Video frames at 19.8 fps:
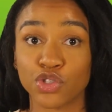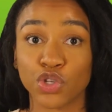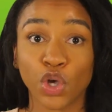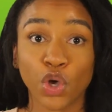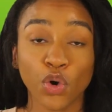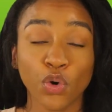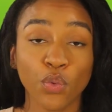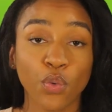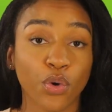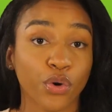
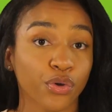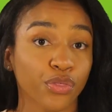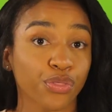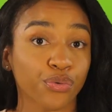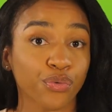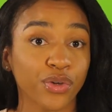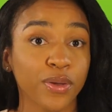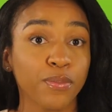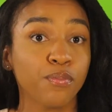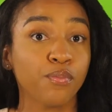two or
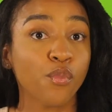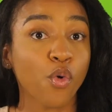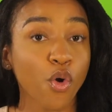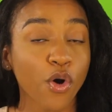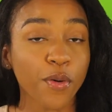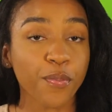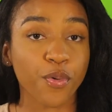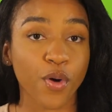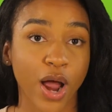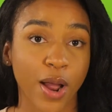three
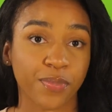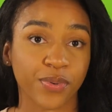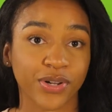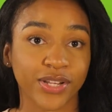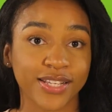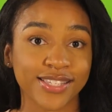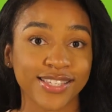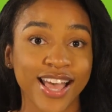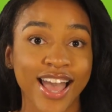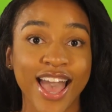more
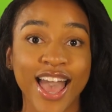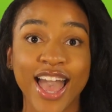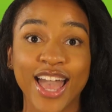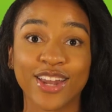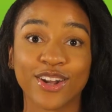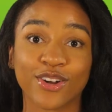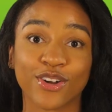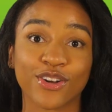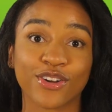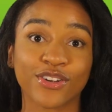properties
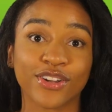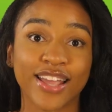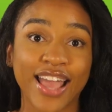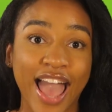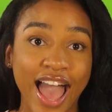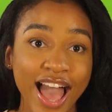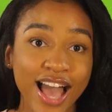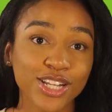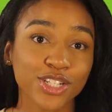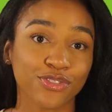and earn
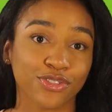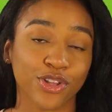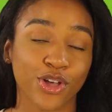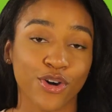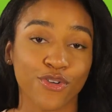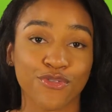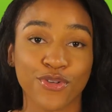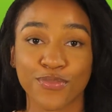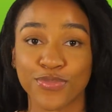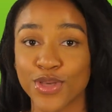cash
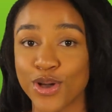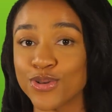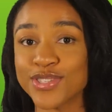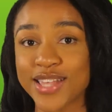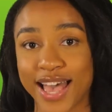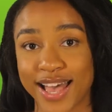flow from those